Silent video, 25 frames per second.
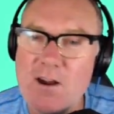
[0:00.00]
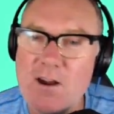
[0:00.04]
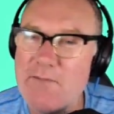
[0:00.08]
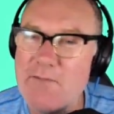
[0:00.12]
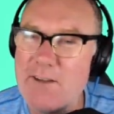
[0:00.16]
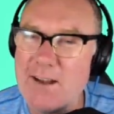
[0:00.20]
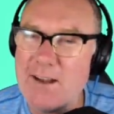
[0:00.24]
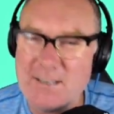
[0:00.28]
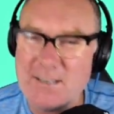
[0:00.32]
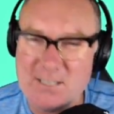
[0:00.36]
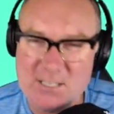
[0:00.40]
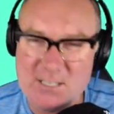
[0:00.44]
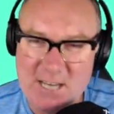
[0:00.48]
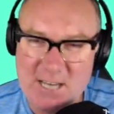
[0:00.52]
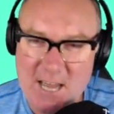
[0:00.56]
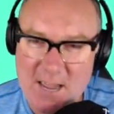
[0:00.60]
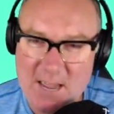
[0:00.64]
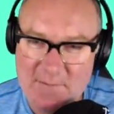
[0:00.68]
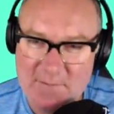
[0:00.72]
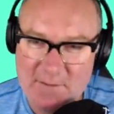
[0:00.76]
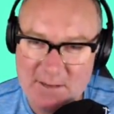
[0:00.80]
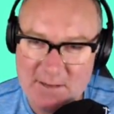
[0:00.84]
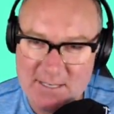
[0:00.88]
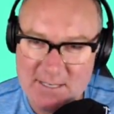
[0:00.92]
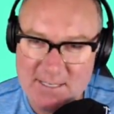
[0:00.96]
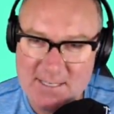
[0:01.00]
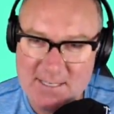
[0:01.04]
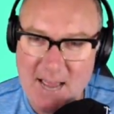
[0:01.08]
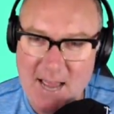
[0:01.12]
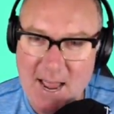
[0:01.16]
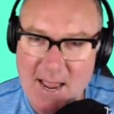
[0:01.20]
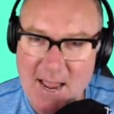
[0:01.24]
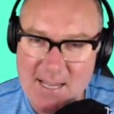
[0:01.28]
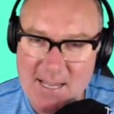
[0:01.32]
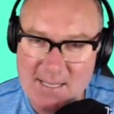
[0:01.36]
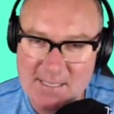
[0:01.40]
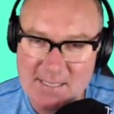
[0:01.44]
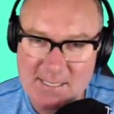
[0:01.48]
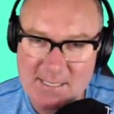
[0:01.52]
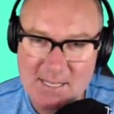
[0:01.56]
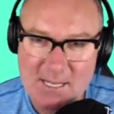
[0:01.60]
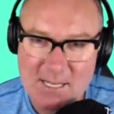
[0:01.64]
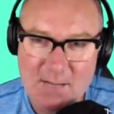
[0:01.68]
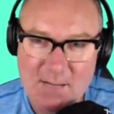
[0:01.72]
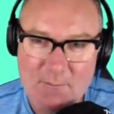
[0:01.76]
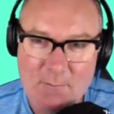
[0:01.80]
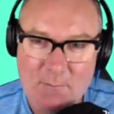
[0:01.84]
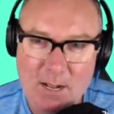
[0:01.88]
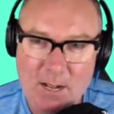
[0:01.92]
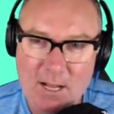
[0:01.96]
I haven't had a shave for days.
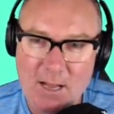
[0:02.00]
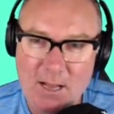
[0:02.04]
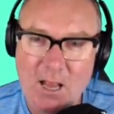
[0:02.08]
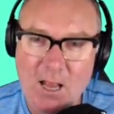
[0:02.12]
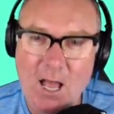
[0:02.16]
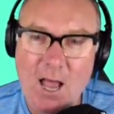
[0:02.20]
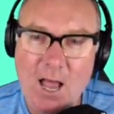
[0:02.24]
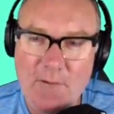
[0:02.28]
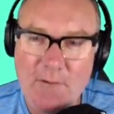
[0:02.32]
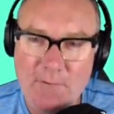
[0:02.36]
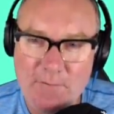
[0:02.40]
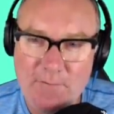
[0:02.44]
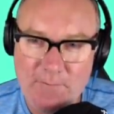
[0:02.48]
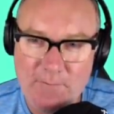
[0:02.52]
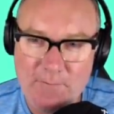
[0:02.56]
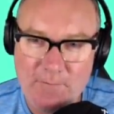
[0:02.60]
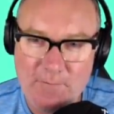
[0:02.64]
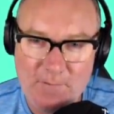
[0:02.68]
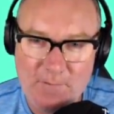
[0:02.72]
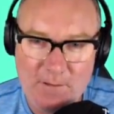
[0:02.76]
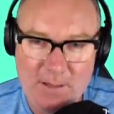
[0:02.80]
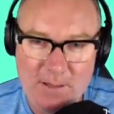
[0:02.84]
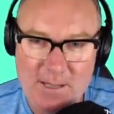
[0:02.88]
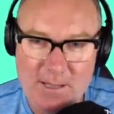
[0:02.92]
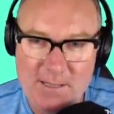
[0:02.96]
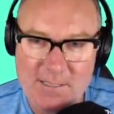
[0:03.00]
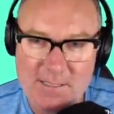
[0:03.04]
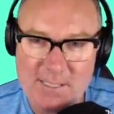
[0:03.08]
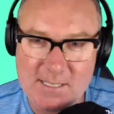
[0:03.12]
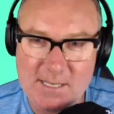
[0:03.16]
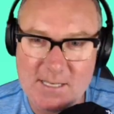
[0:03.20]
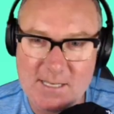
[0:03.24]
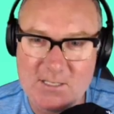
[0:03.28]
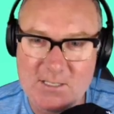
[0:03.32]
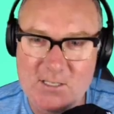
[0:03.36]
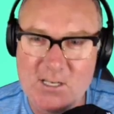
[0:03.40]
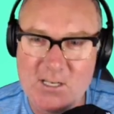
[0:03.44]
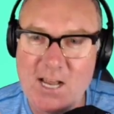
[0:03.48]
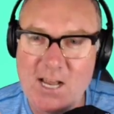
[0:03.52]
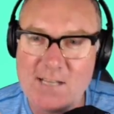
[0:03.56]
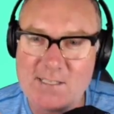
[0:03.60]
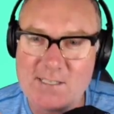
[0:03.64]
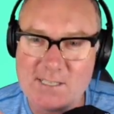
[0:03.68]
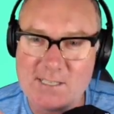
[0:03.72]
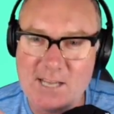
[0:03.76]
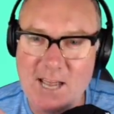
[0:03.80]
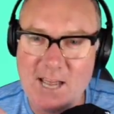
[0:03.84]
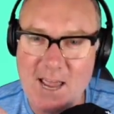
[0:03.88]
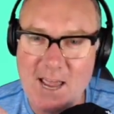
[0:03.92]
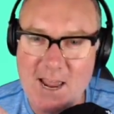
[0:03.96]
My life is
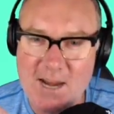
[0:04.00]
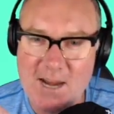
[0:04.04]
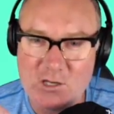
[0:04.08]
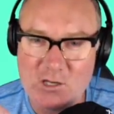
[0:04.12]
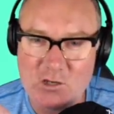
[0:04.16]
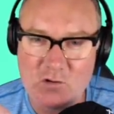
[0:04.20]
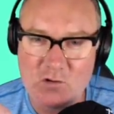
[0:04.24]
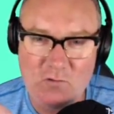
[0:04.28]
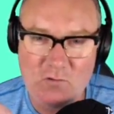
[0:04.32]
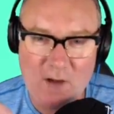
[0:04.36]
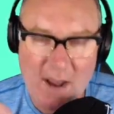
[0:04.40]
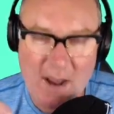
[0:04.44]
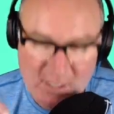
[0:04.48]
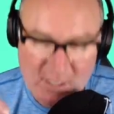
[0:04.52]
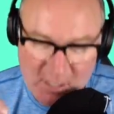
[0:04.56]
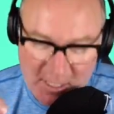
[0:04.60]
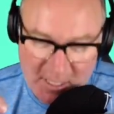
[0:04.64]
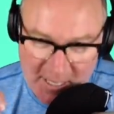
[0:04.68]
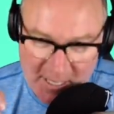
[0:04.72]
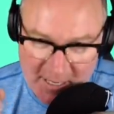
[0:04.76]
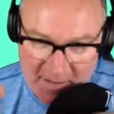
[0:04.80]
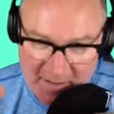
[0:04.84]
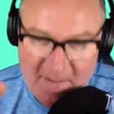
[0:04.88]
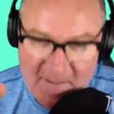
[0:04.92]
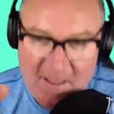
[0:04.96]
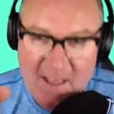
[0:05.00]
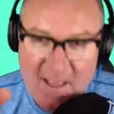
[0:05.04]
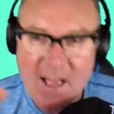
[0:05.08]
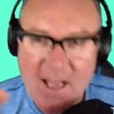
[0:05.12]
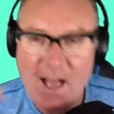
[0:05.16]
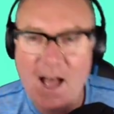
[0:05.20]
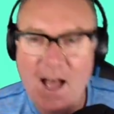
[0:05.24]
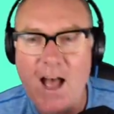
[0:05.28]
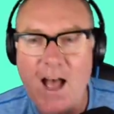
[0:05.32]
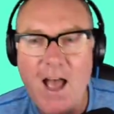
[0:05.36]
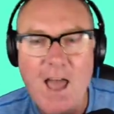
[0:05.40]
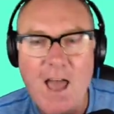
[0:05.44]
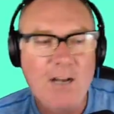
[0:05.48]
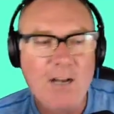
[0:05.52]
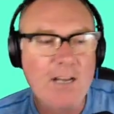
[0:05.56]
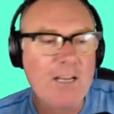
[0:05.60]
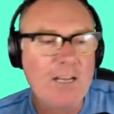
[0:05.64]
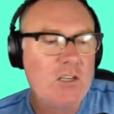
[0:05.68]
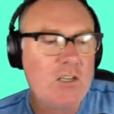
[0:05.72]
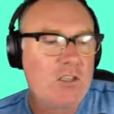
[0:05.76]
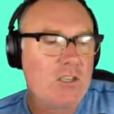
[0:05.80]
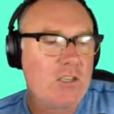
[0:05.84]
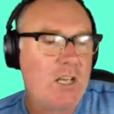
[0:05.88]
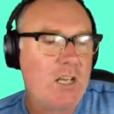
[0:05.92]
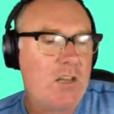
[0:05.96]
just a tragedy. And I'm going to
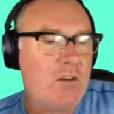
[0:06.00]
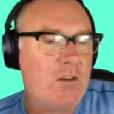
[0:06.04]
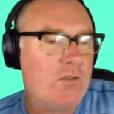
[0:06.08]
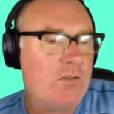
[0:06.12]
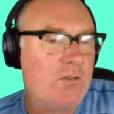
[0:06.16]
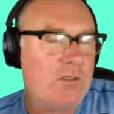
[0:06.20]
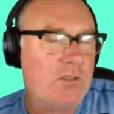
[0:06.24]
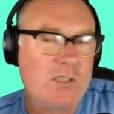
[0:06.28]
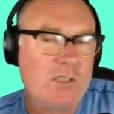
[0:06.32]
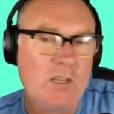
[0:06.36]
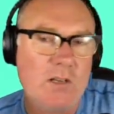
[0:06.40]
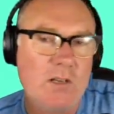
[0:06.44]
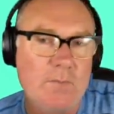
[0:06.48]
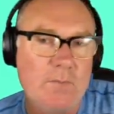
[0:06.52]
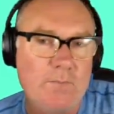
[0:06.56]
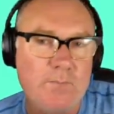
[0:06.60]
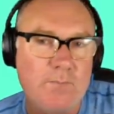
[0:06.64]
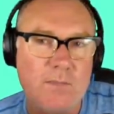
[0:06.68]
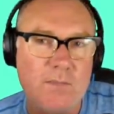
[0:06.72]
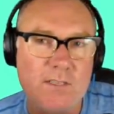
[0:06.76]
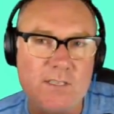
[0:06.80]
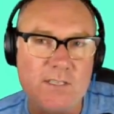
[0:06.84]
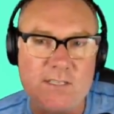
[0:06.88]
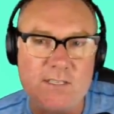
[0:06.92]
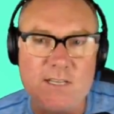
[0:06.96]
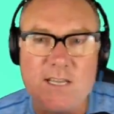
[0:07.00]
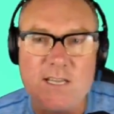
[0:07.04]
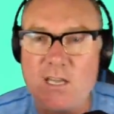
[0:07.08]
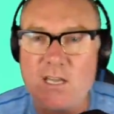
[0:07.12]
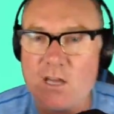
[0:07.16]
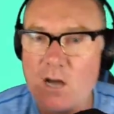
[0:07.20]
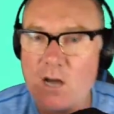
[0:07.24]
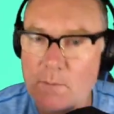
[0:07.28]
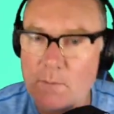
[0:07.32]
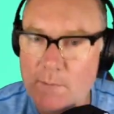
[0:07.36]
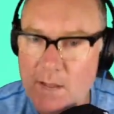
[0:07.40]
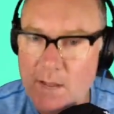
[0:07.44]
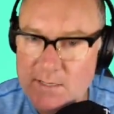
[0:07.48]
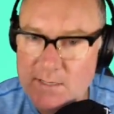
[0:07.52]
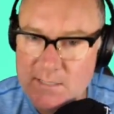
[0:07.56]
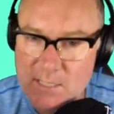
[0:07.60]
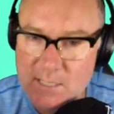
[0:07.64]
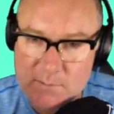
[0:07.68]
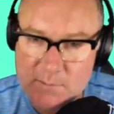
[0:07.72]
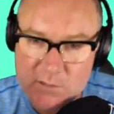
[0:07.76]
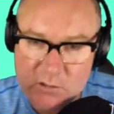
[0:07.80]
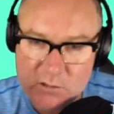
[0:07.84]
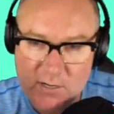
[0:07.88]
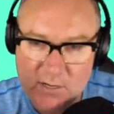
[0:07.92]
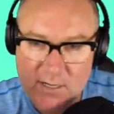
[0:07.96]
show you some sneaky old man
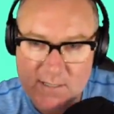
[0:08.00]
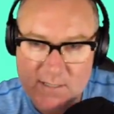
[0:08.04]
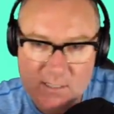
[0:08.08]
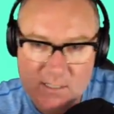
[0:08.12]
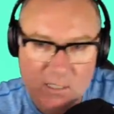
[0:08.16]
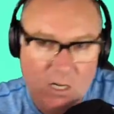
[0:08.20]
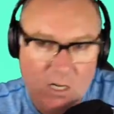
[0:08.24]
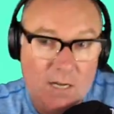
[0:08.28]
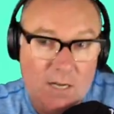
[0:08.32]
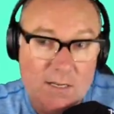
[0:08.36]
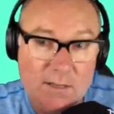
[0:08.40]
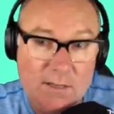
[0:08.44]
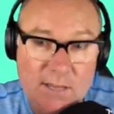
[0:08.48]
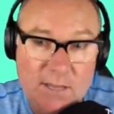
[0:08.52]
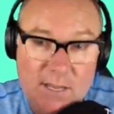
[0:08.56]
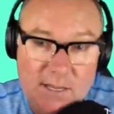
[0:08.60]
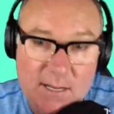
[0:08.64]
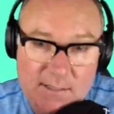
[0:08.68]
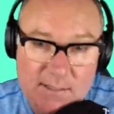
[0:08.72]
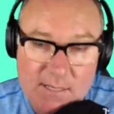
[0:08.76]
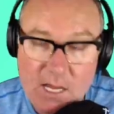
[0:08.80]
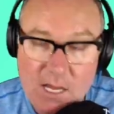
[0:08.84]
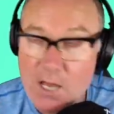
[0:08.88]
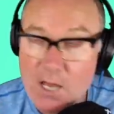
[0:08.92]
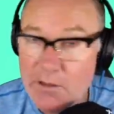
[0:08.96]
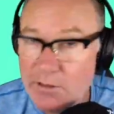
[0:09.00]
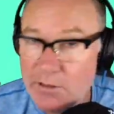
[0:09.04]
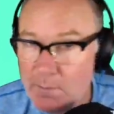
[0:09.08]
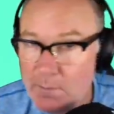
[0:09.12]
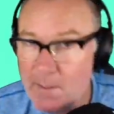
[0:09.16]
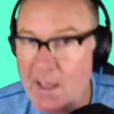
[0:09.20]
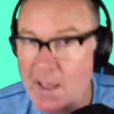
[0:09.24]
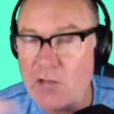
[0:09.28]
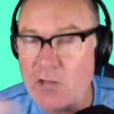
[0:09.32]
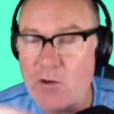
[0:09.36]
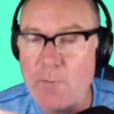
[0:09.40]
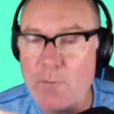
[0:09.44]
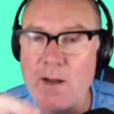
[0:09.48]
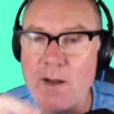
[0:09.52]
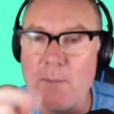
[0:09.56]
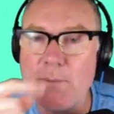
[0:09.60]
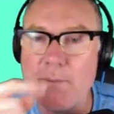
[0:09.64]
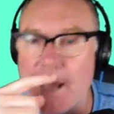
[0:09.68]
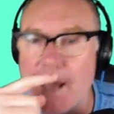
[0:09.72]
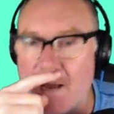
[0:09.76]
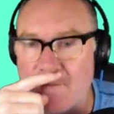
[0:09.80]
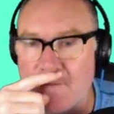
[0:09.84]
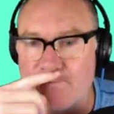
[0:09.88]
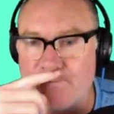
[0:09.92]
tips, tricks, and kind of things that'll make you a better player.